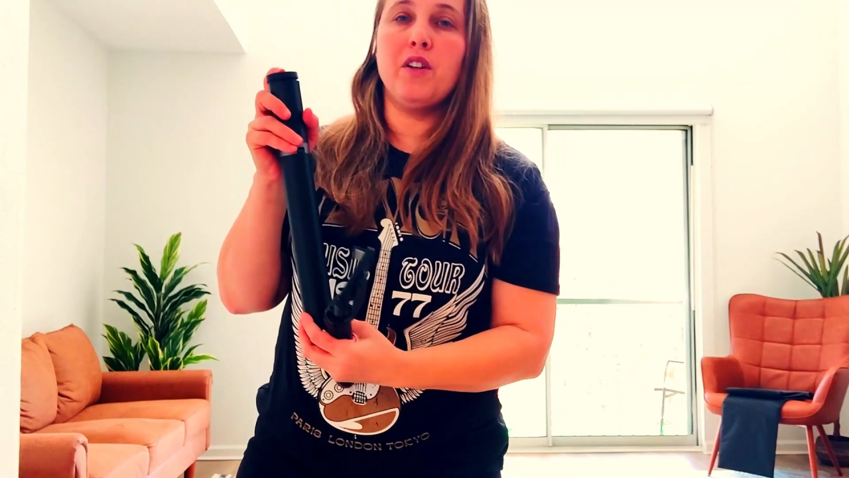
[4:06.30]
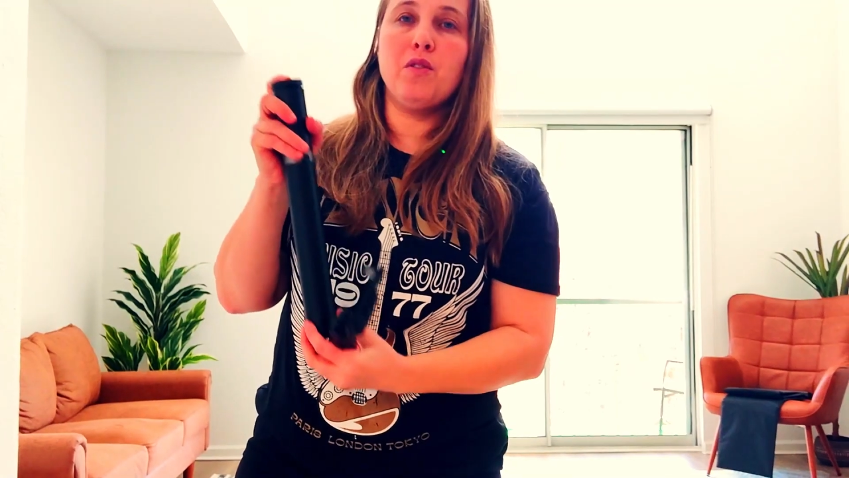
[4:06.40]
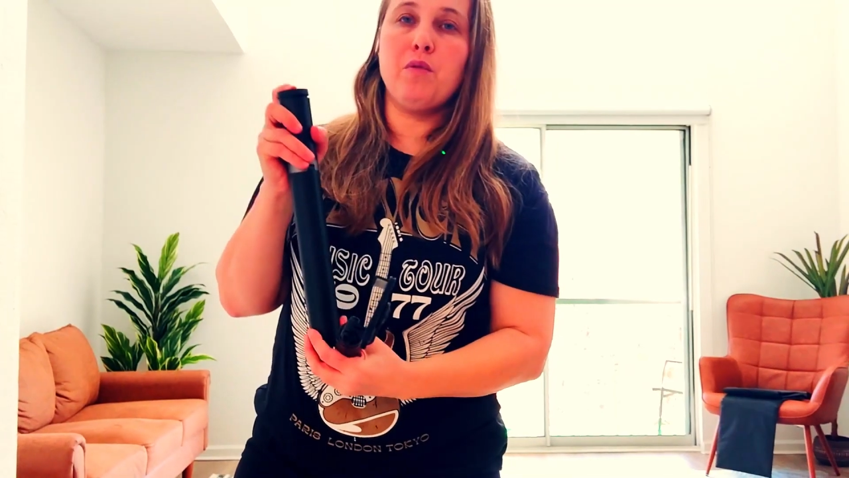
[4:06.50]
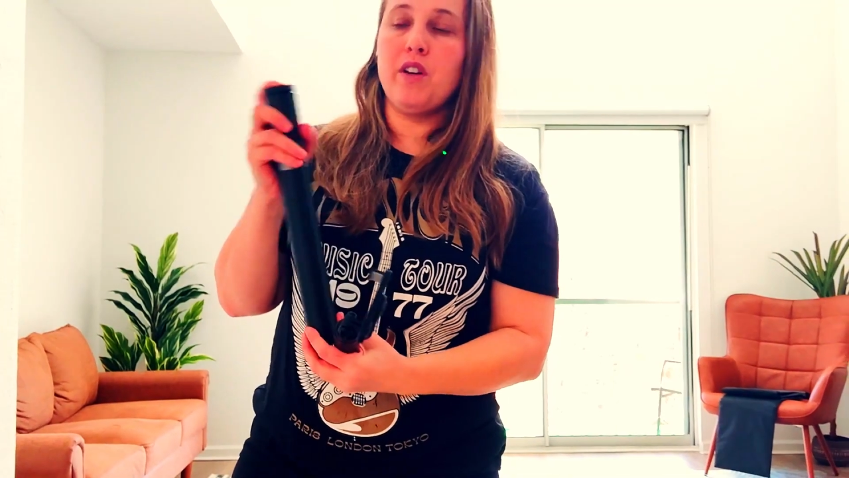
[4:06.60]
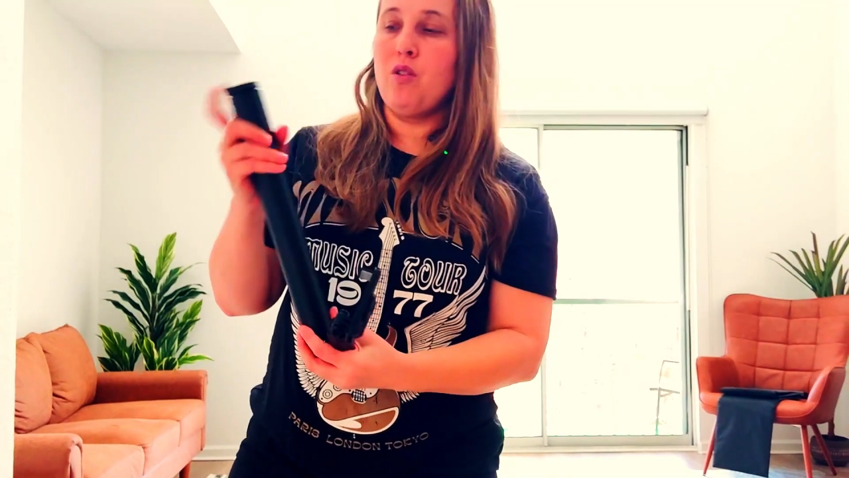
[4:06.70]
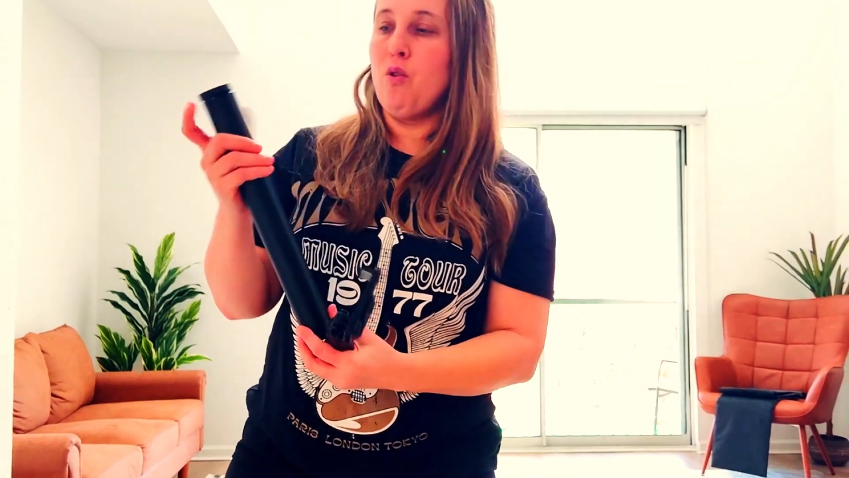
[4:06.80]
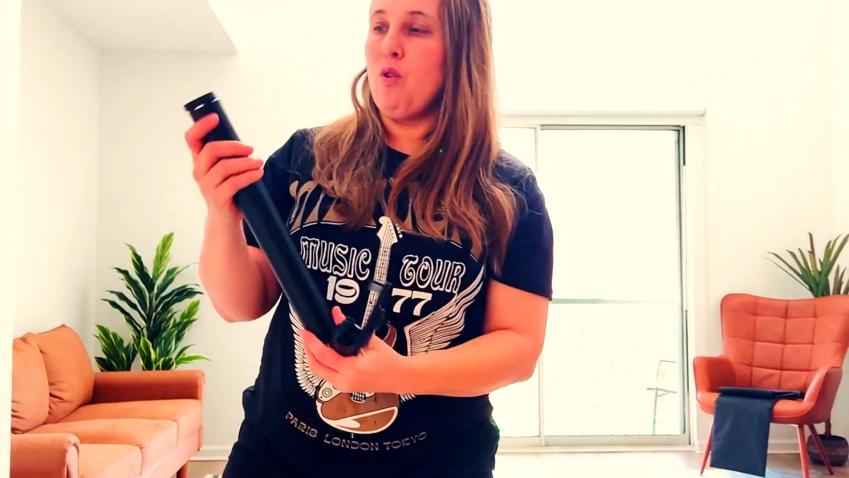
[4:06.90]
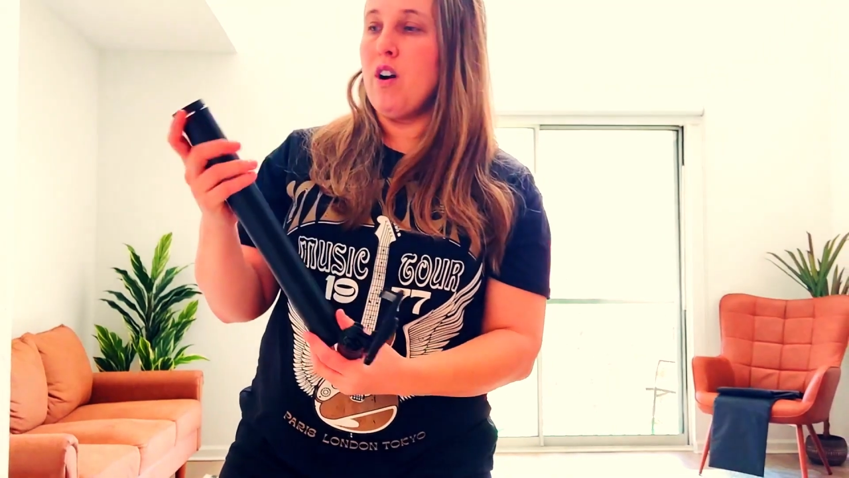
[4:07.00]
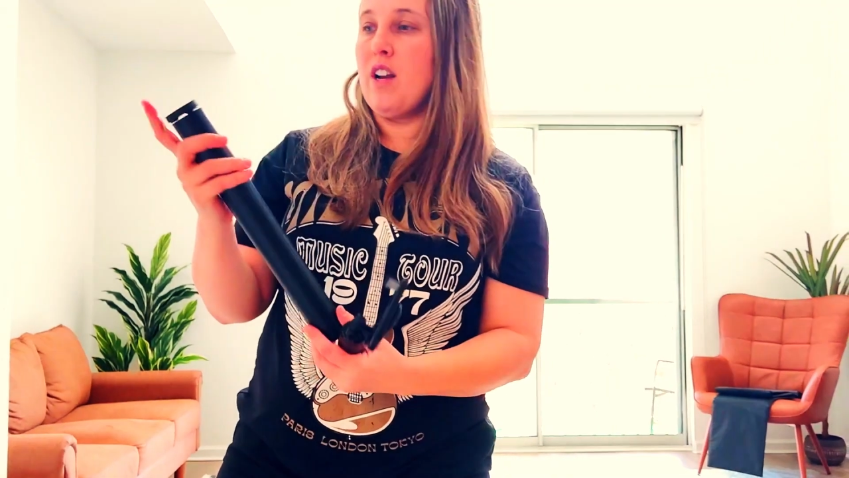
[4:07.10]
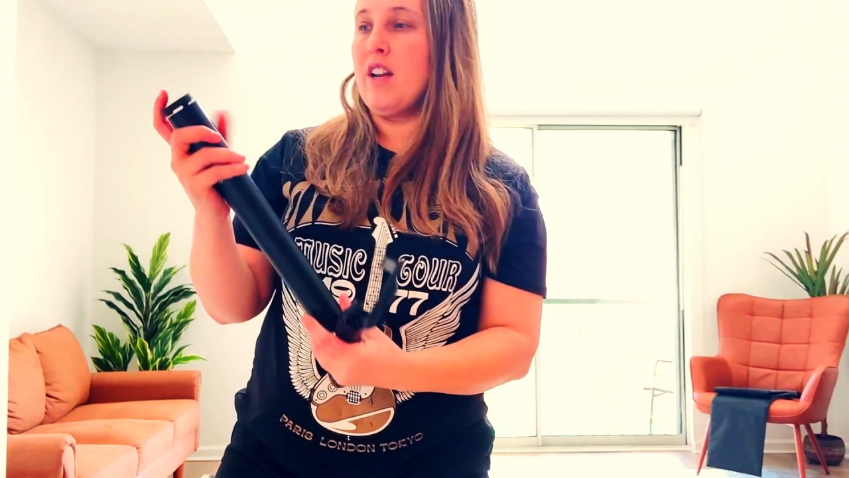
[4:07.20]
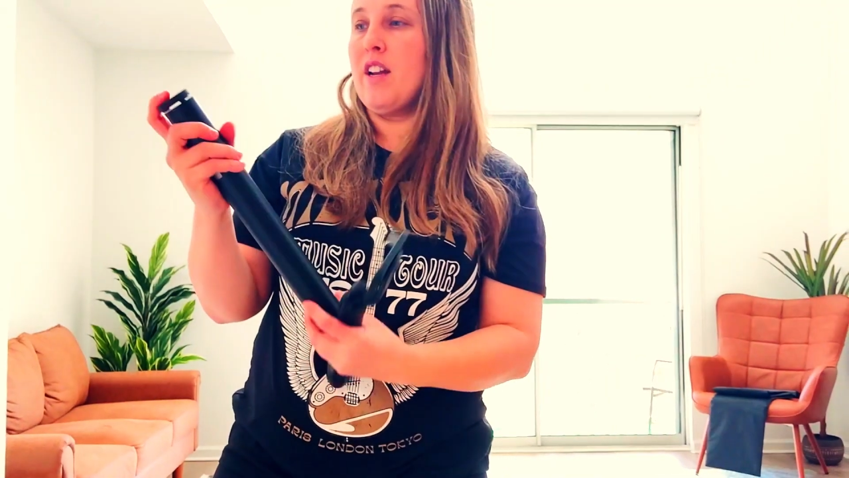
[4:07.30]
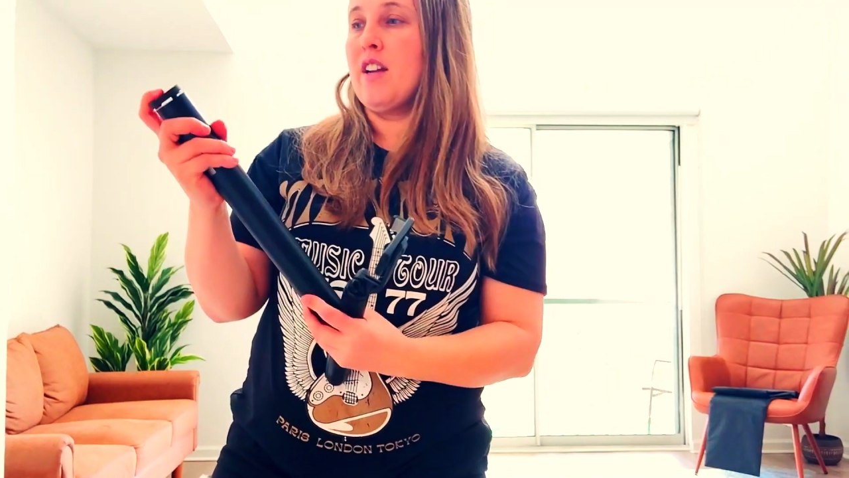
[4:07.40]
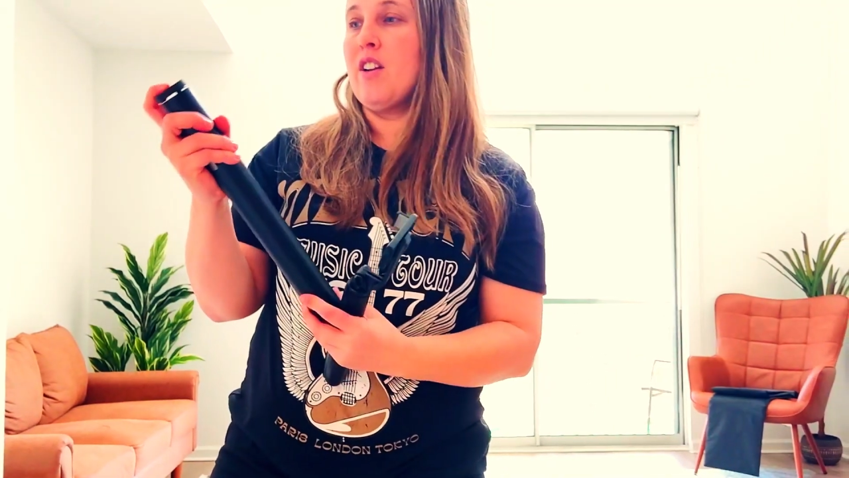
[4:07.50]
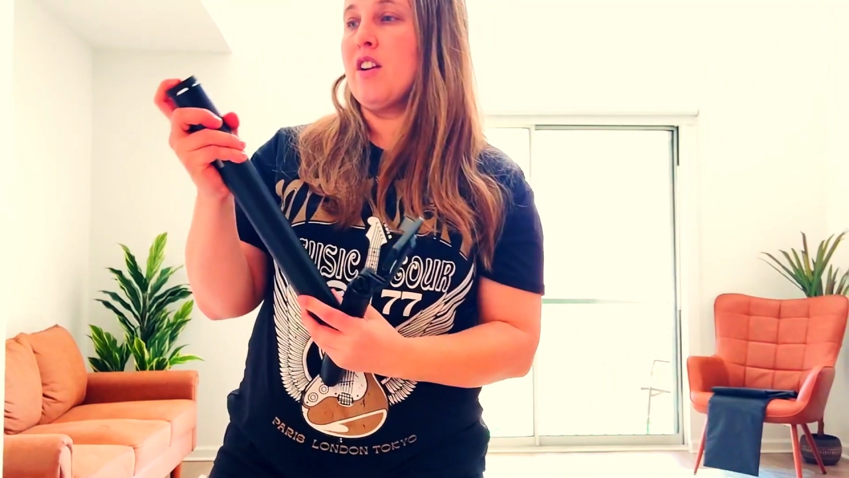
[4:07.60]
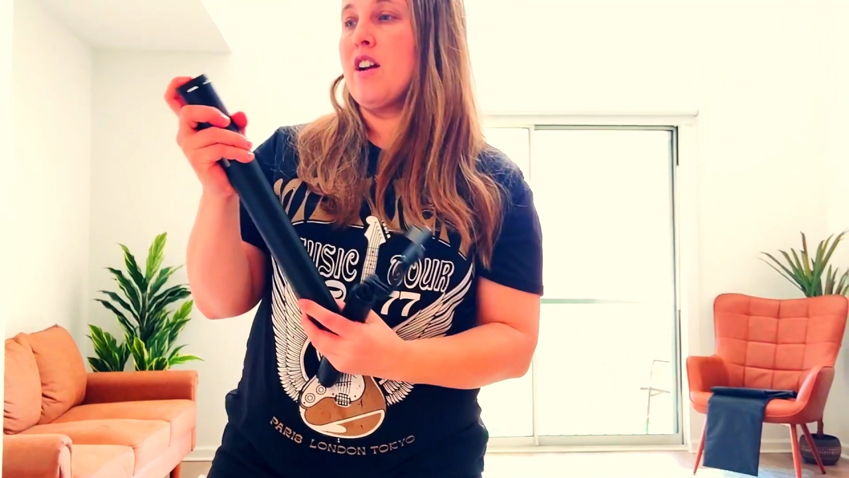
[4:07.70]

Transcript: when you're recording.